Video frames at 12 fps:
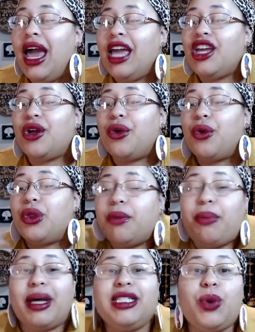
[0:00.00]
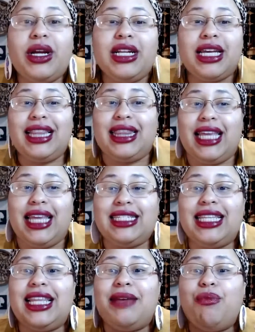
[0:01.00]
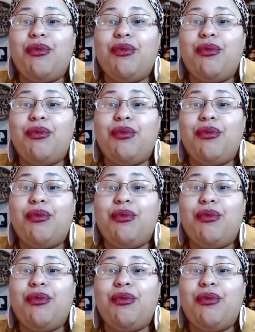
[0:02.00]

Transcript: you know the best way to get things things and the